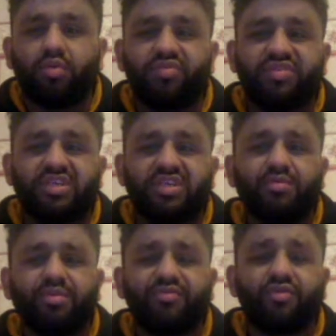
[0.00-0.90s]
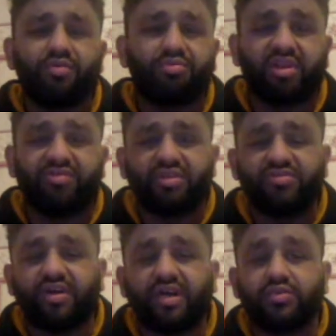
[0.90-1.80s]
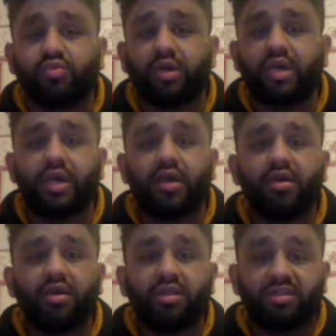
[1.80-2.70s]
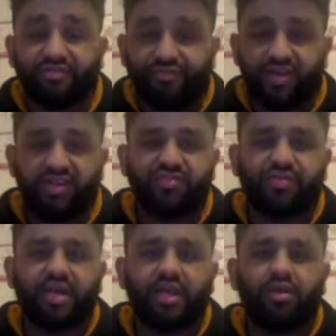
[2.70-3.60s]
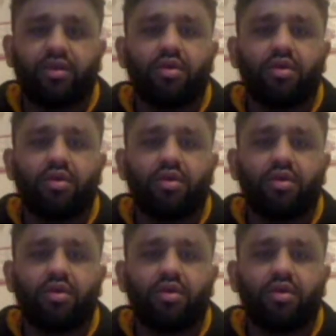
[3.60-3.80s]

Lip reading: We've seen it before in previous fights where the first fight